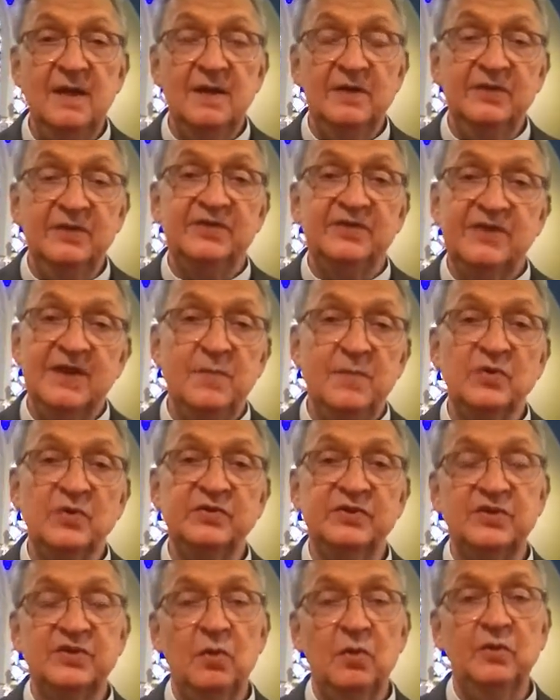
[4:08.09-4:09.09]
You see
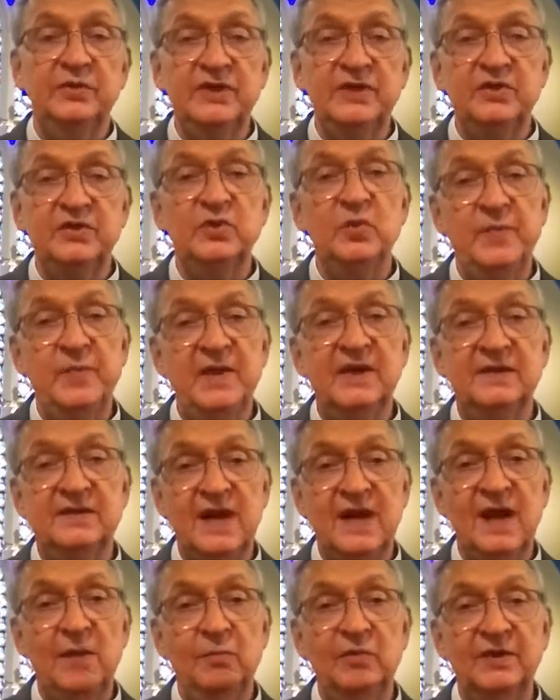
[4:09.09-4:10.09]
Moses holding 2 big
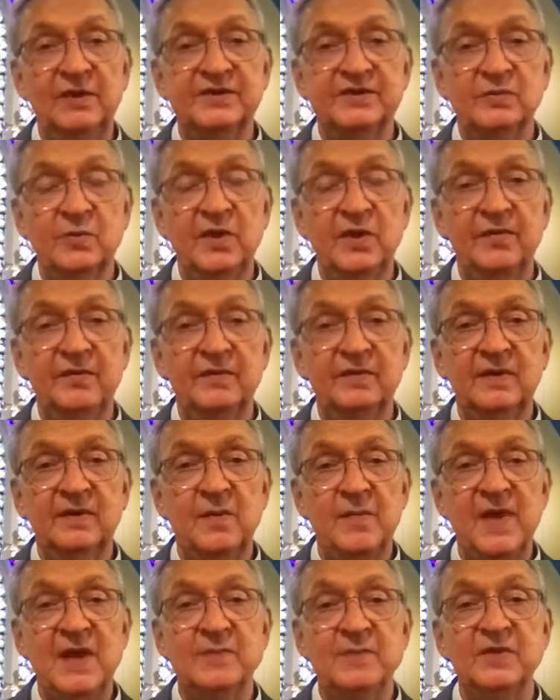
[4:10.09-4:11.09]
tablets with
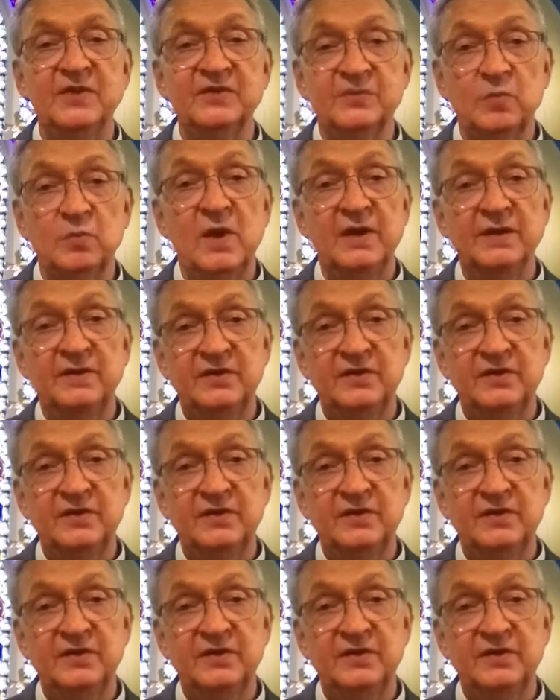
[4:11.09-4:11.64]
commandments 1,